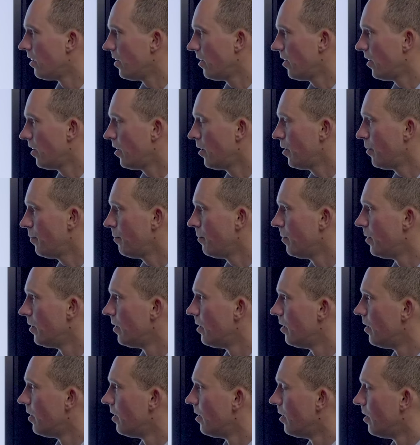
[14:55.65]

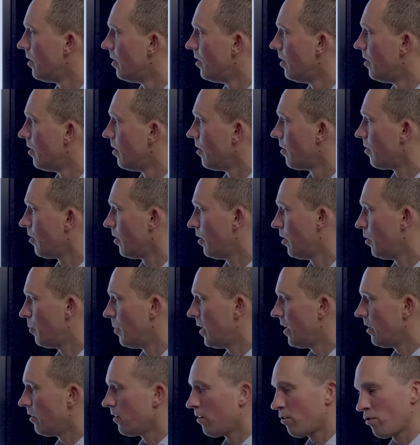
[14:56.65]
So
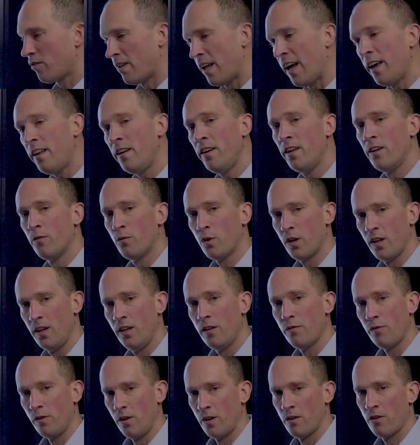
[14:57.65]
by understanding what
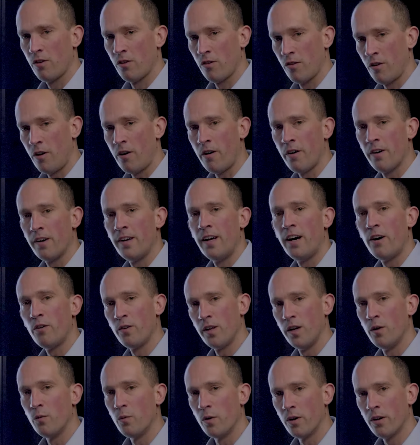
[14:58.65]
heat fluxes are and how
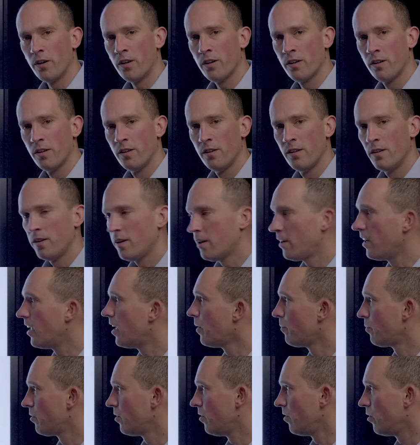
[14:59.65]
they work, it
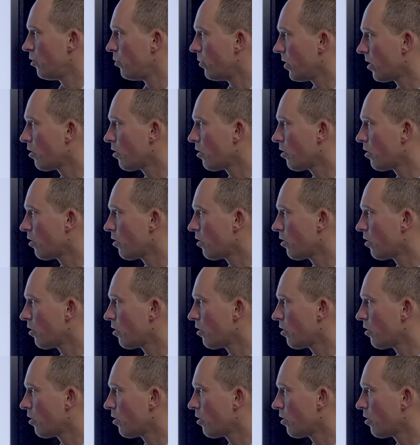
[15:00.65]
helps you to